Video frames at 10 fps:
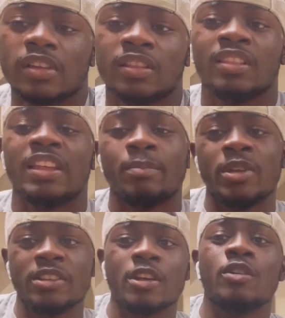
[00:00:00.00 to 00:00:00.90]
Let
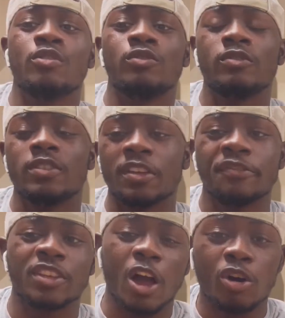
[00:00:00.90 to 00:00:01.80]
me know
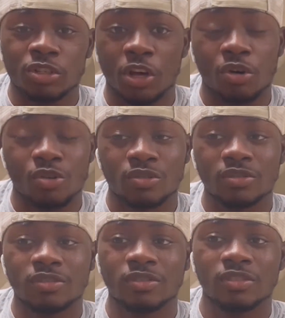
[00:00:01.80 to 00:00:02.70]
if y'all know
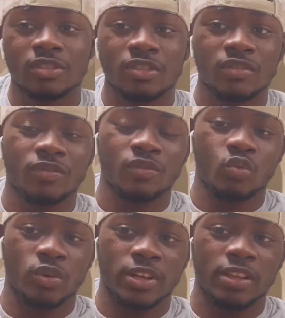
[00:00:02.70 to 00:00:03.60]

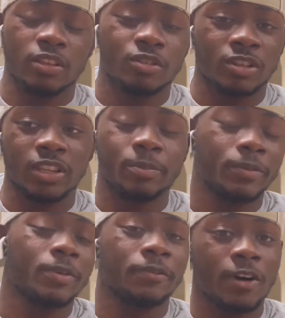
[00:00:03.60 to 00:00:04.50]
where that little clip of
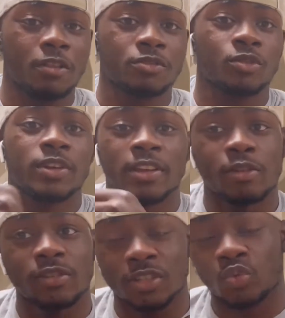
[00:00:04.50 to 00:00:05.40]
him falling through the air
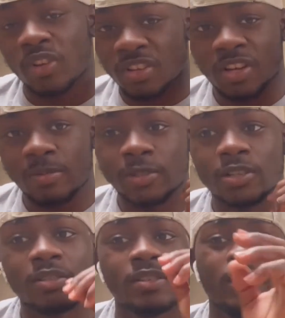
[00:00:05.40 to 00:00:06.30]
and his ring coming
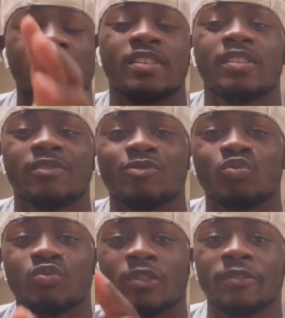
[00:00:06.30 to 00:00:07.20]
up.
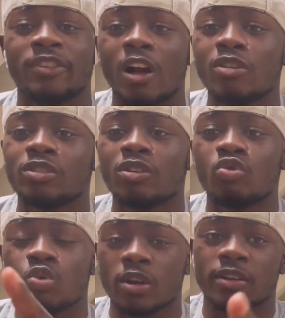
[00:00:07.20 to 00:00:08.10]
If y'all know
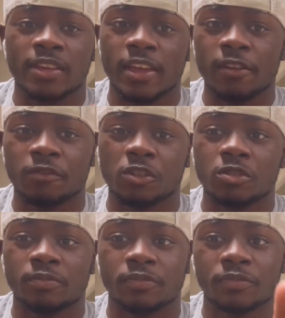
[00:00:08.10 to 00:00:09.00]
where it came
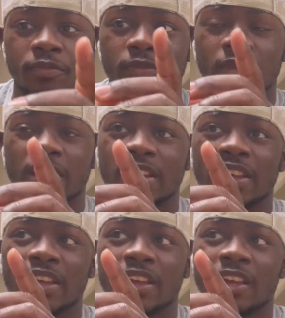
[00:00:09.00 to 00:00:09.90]
from.
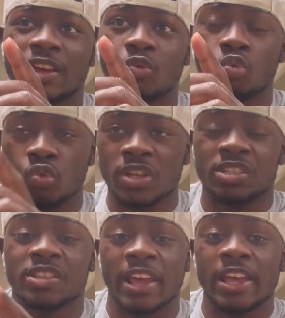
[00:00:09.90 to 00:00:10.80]
And
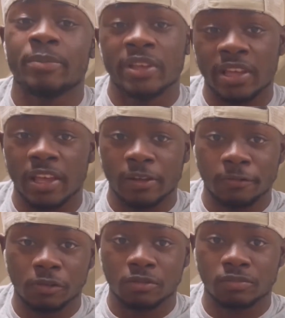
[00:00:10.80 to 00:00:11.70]
which game it came
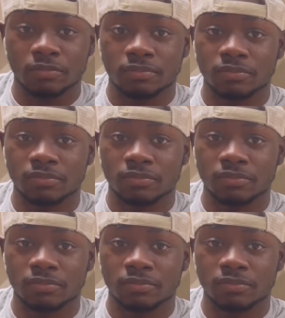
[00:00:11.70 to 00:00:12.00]
from.